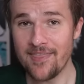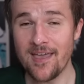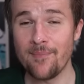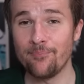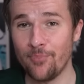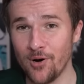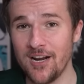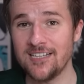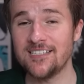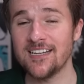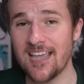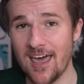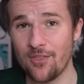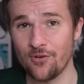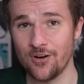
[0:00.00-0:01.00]
then put it
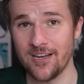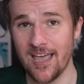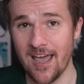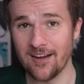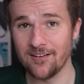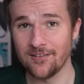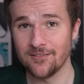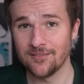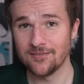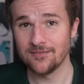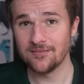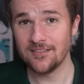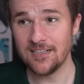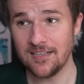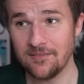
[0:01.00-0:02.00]
together again.
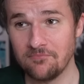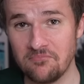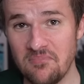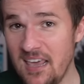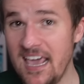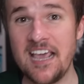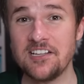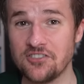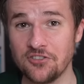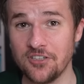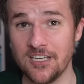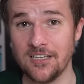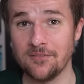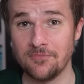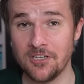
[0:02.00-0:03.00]

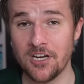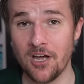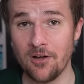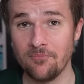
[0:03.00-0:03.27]
Easily, you know?